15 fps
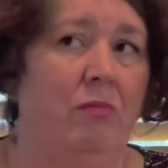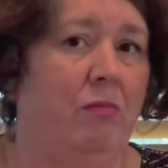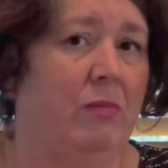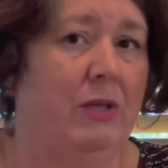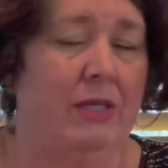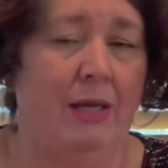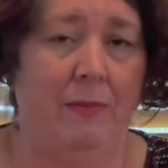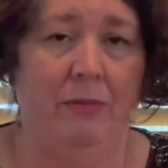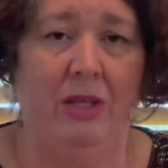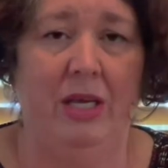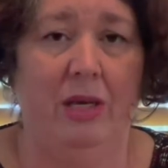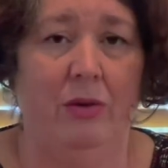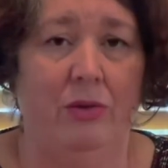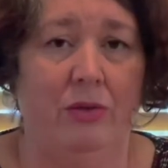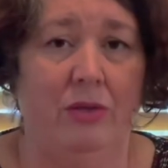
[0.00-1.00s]
something
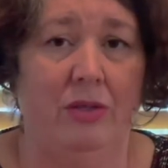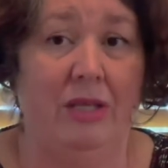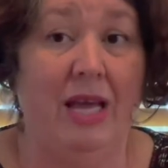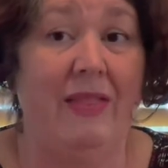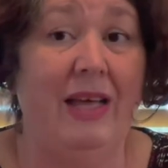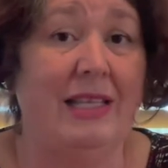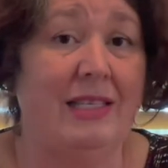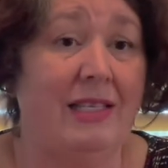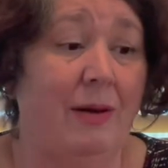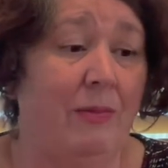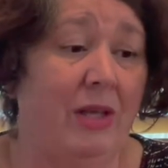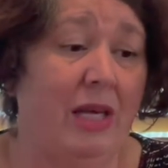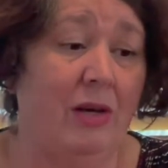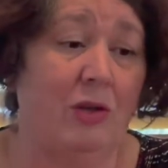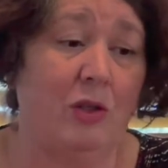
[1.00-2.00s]
else. Now, that
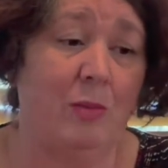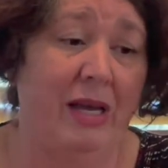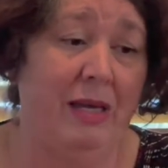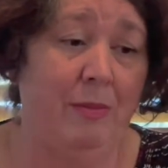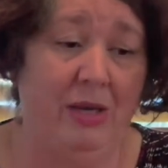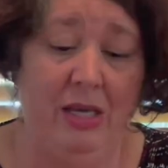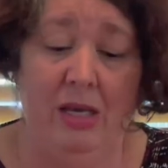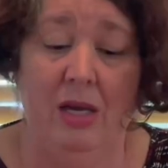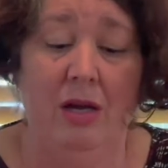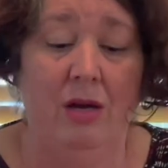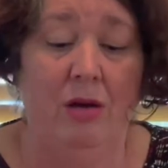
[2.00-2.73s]
something else may be